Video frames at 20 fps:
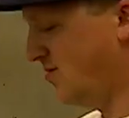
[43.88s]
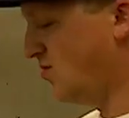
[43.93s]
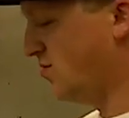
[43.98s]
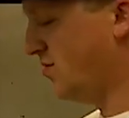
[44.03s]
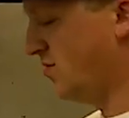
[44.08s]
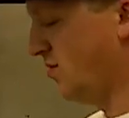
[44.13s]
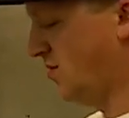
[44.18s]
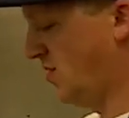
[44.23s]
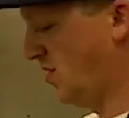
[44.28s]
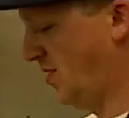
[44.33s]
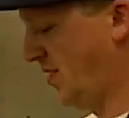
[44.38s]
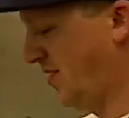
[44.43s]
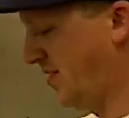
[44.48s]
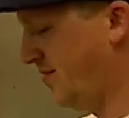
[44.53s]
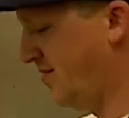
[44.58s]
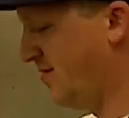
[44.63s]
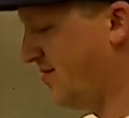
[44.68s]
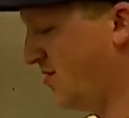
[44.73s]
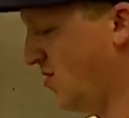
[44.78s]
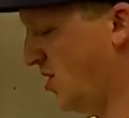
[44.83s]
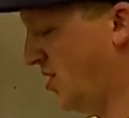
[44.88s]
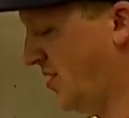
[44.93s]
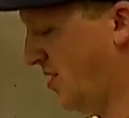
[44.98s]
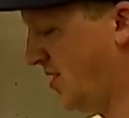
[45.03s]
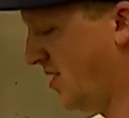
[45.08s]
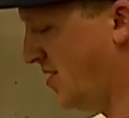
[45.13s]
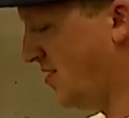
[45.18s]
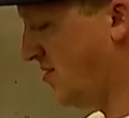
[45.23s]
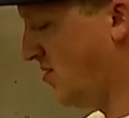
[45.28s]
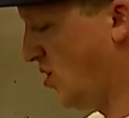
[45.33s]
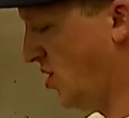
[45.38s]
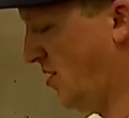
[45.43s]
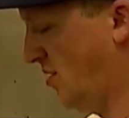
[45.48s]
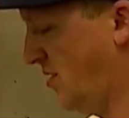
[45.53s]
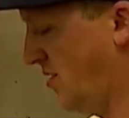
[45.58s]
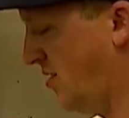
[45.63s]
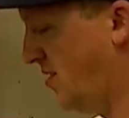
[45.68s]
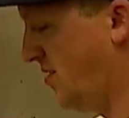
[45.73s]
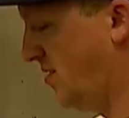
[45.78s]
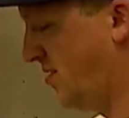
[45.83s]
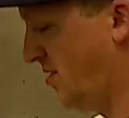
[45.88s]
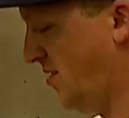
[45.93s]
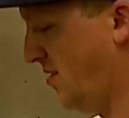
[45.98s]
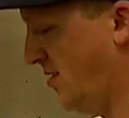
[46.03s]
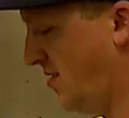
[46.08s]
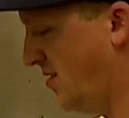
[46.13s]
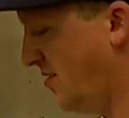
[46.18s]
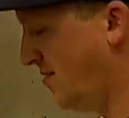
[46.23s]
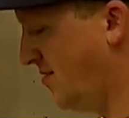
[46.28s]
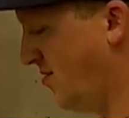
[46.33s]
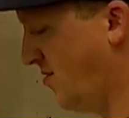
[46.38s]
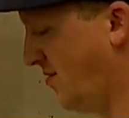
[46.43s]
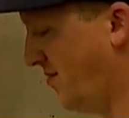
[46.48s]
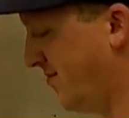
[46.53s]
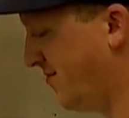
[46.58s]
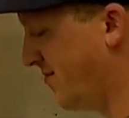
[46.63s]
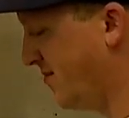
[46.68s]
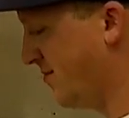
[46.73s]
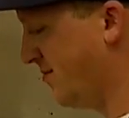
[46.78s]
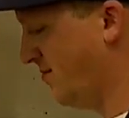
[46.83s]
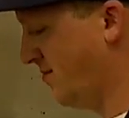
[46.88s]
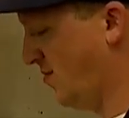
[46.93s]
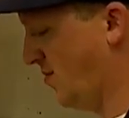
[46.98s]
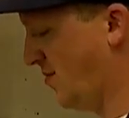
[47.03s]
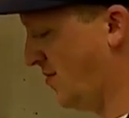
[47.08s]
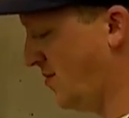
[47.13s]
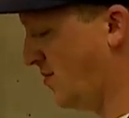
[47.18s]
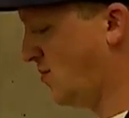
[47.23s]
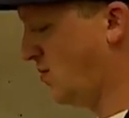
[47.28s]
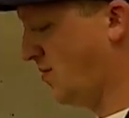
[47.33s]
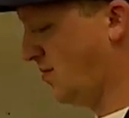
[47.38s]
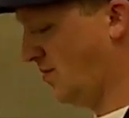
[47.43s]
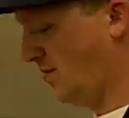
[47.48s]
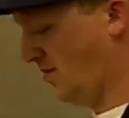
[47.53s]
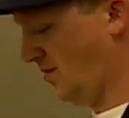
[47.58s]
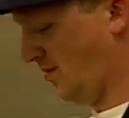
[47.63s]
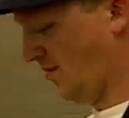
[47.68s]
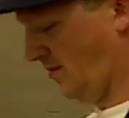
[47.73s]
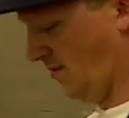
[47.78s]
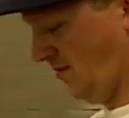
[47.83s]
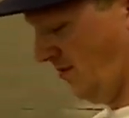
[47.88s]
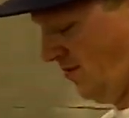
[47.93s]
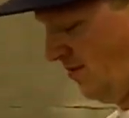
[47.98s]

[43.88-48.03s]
pastrami, and a variety of fries. It's open 10 to 4 Monday through Friday, 8